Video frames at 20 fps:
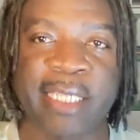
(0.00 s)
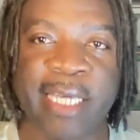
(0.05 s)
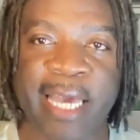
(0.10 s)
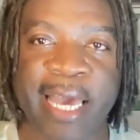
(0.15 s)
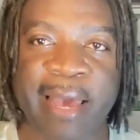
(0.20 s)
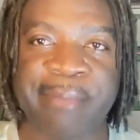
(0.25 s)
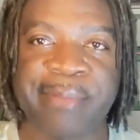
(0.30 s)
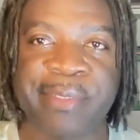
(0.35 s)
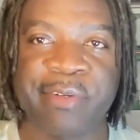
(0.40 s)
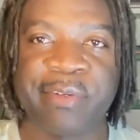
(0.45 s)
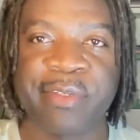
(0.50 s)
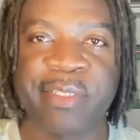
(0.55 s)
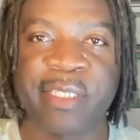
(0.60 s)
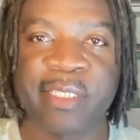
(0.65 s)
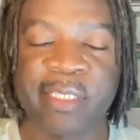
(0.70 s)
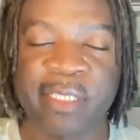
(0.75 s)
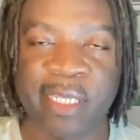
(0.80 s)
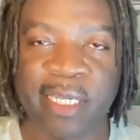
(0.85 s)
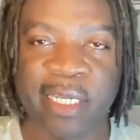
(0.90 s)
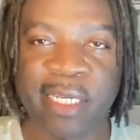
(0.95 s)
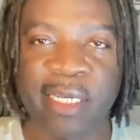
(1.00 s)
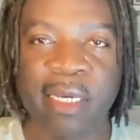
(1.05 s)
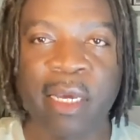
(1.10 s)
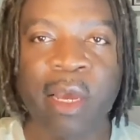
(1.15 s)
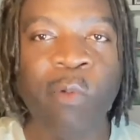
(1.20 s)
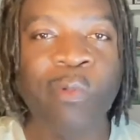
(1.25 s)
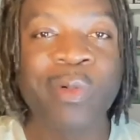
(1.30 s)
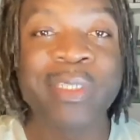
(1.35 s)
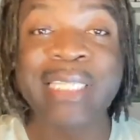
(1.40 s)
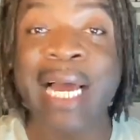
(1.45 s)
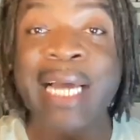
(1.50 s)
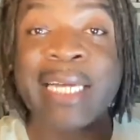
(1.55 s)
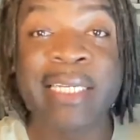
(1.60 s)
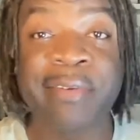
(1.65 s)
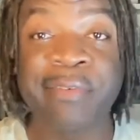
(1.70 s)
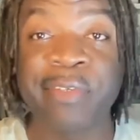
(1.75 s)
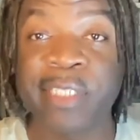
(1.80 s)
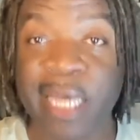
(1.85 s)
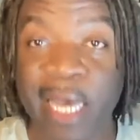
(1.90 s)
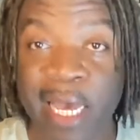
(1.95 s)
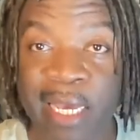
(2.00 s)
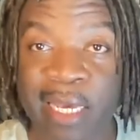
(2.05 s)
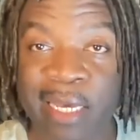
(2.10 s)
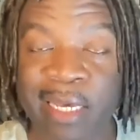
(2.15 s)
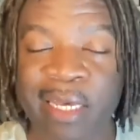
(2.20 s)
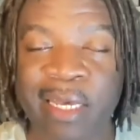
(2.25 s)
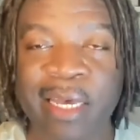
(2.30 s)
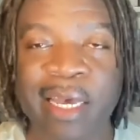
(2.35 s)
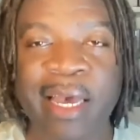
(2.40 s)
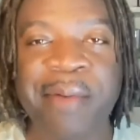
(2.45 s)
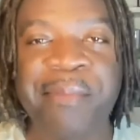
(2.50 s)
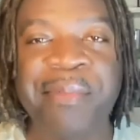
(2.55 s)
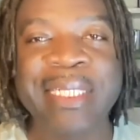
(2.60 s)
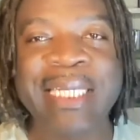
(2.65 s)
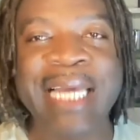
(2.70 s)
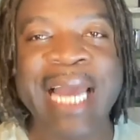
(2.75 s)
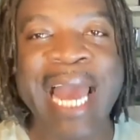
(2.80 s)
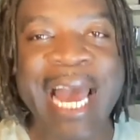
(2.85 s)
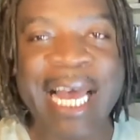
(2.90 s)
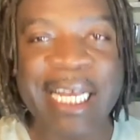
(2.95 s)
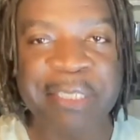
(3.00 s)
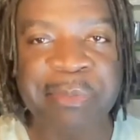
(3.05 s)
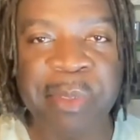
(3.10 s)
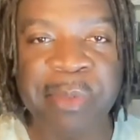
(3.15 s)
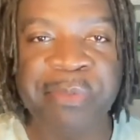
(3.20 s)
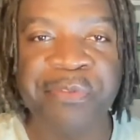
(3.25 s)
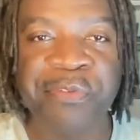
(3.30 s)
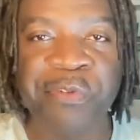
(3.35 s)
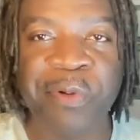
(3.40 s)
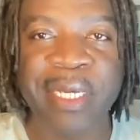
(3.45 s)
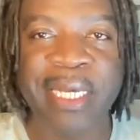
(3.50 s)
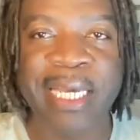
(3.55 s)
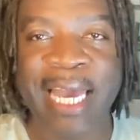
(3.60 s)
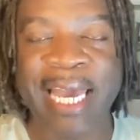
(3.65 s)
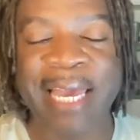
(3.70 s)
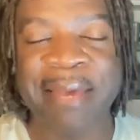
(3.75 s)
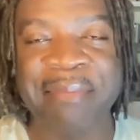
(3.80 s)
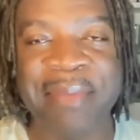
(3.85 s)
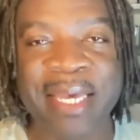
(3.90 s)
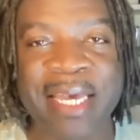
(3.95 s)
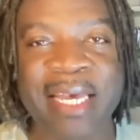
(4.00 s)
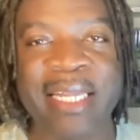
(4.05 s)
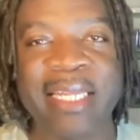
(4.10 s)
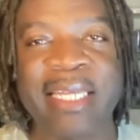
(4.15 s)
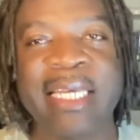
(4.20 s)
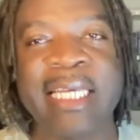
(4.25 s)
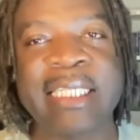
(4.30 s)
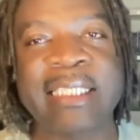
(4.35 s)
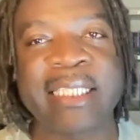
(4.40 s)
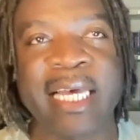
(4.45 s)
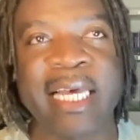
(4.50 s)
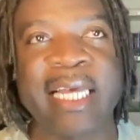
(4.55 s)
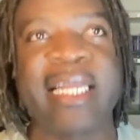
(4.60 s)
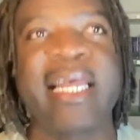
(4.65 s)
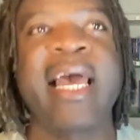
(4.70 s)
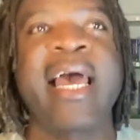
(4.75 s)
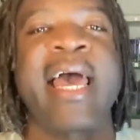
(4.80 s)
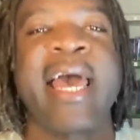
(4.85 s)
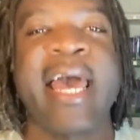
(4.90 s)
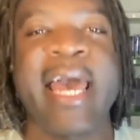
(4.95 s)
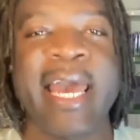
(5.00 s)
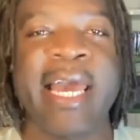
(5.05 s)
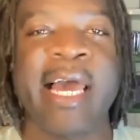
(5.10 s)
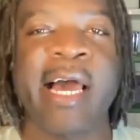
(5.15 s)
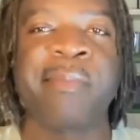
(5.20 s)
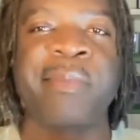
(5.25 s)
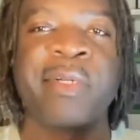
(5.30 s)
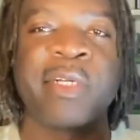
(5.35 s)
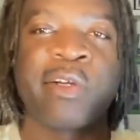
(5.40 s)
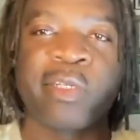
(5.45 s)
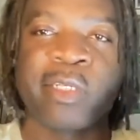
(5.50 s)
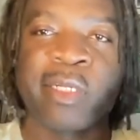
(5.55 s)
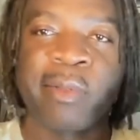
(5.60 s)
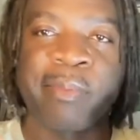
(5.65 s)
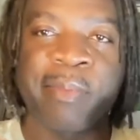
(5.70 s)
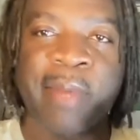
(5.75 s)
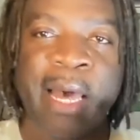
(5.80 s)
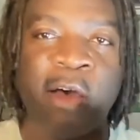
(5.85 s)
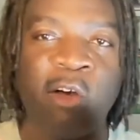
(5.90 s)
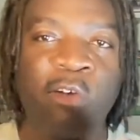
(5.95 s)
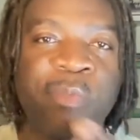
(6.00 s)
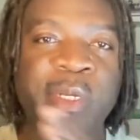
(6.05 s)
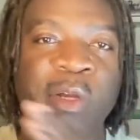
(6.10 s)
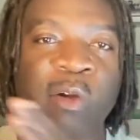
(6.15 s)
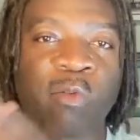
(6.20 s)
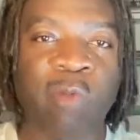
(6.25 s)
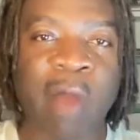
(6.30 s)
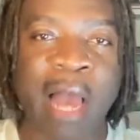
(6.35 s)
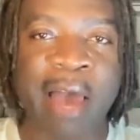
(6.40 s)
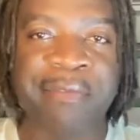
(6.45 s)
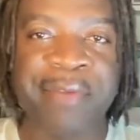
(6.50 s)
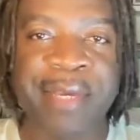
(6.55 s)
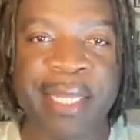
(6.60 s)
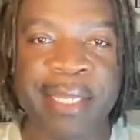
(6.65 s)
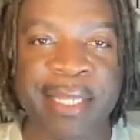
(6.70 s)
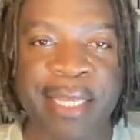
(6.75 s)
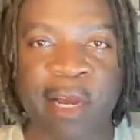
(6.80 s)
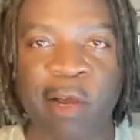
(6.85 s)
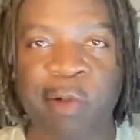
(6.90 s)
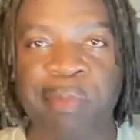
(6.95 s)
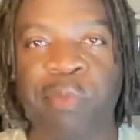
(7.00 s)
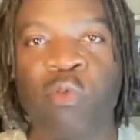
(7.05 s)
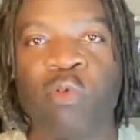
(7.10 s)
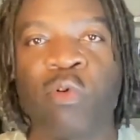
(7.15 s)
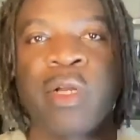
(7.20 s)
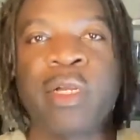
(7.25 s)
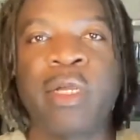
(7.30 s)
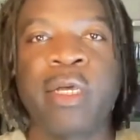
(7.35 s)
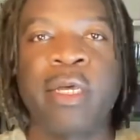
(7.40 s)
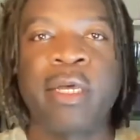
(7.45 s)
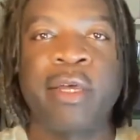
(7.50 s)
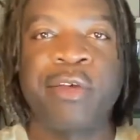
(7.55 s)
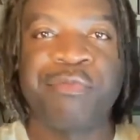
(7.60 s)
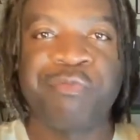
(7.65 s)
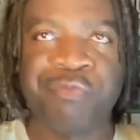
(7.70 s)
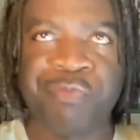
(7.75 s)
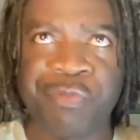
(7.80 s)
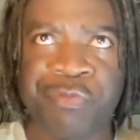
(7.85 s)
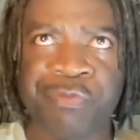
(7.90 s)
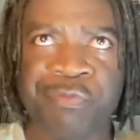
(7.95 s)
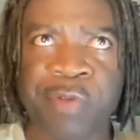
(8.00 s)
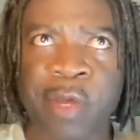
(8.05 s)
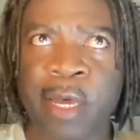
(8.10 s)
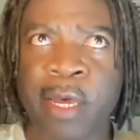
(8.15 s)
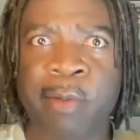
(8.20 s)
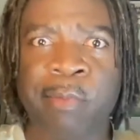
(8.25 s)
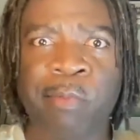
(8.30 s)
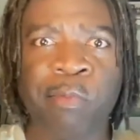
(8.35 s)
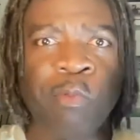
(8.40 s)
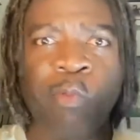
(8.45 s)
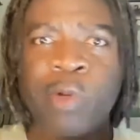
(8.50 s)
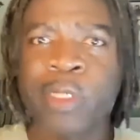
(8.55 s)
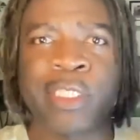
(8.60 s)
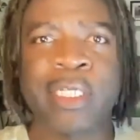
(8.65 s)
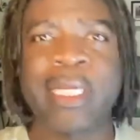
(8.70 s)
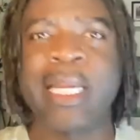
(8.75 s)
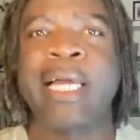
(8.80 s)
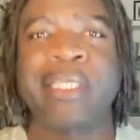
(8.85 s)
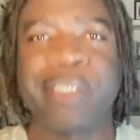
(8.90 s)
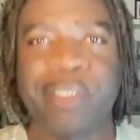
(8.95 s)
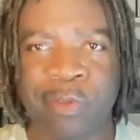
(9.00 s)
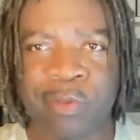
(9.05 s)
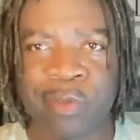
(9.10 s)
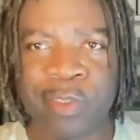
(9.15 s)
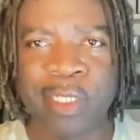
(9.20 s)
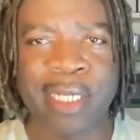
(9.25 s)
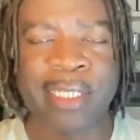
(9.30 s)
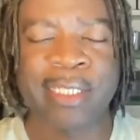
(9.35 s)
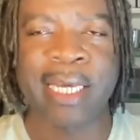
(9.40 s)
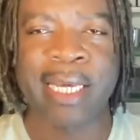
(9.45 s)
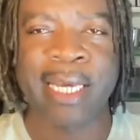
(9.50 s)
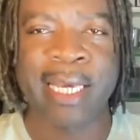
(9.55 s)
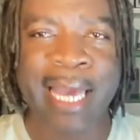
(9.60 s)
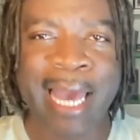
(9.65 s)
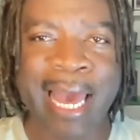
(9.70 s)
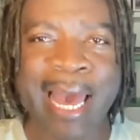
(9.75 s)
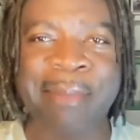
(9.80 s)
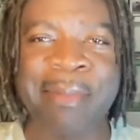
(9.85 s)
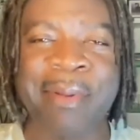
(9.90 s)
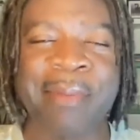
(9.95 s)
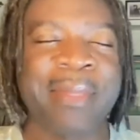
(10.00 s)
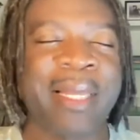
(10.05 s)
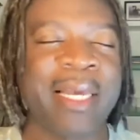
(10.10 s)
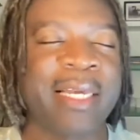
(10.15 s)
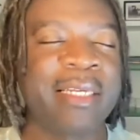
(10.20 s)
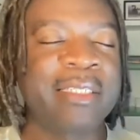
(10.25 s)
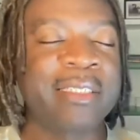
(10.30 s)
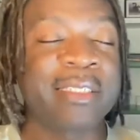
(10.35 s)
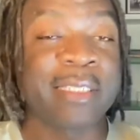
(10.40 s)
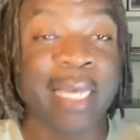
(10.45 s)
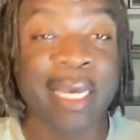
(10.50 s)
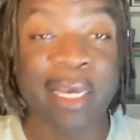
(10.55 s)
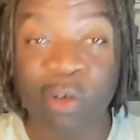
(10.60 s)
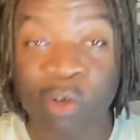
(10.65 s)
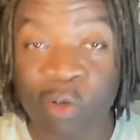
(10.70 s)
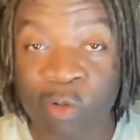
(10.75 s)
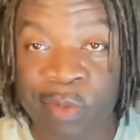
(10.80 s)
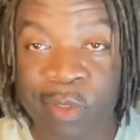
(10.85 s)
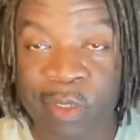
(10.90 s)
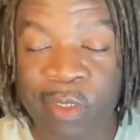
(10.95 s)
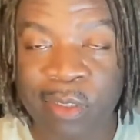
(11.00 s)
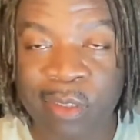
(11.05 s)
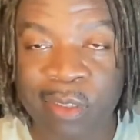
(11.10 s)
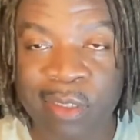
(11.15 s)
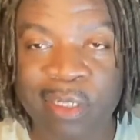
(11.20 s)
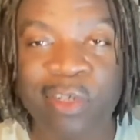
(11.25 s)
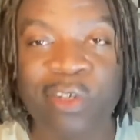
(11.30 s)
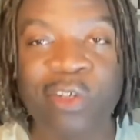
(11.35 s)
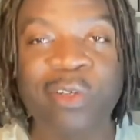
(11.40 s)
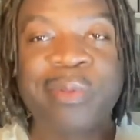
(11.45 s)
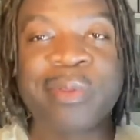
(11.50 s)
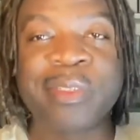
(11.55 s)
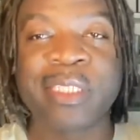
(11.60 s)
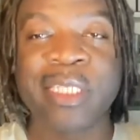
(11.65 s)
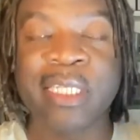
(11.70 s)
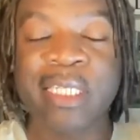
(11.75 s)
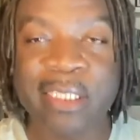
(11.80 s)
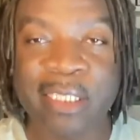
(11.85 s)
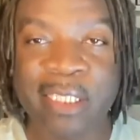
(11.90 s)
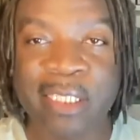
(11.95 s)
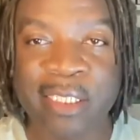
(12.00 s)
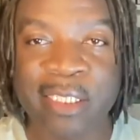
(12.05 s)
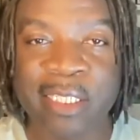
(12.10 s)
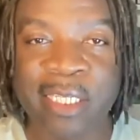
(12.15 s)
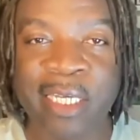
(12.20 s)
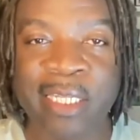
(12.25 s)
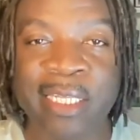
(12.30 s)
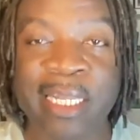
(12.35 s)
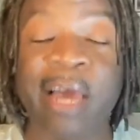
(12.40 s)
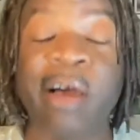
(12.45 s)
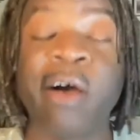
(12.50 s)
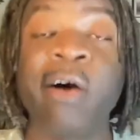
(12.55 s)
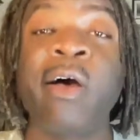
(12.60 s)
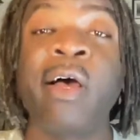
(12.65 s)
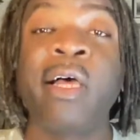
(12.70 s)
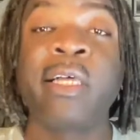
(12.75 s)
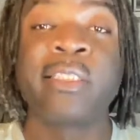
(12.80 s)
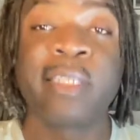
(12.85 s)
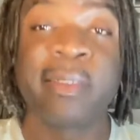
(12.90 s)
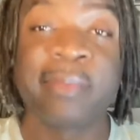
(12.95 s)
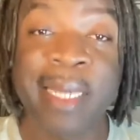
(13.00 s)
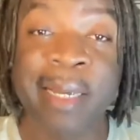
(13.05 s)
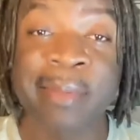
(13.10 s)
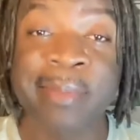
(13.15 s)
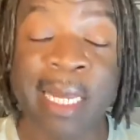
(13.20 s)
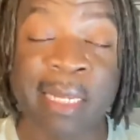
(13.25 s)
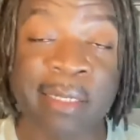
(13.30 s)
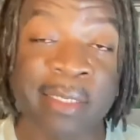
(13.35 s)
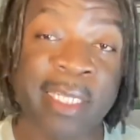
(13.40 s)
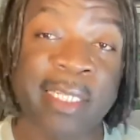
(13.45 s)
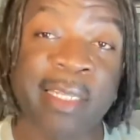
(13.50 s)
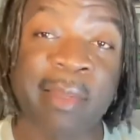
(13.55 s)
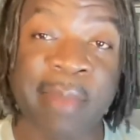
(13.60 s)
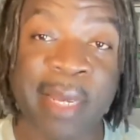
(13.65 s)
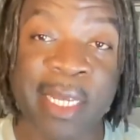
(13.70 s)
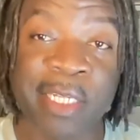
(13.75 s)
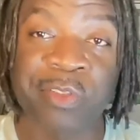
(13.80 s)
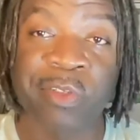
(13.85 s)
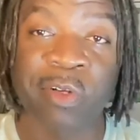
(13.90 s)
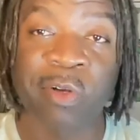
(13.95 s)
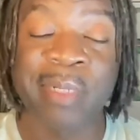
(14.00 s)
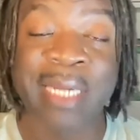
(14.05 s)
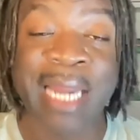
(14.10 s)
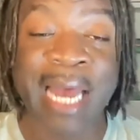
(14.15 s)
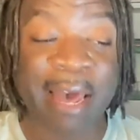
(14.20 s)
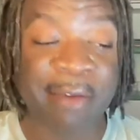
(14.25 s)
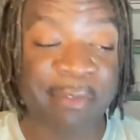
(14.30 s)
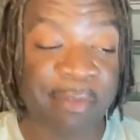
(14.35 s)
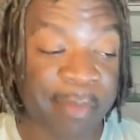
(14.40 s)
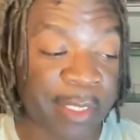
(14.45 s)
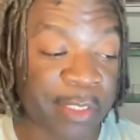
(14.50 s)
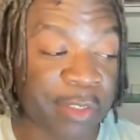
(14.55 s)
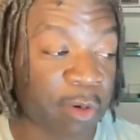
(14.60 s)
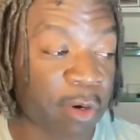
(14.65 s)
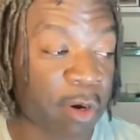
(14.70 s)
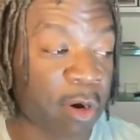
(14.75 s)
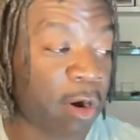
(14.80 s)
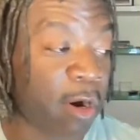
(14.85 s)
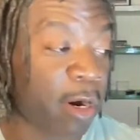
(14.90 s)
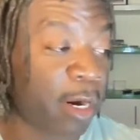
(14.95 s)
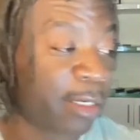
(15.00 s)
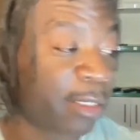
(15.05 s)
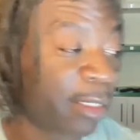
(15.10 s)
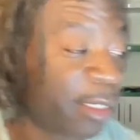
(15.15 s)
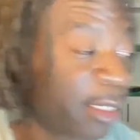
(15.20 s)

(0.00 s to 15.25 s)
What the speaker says: cabs here in the city, which I never take. When he asked me before he came in, he said, hey, I'll be arriving at the airport. What should I do? Should I take a cab? I'm like, you should take Uber. Uber is the easiest thing. Now, sometimes I'll take the Metro, but I have a Metro card.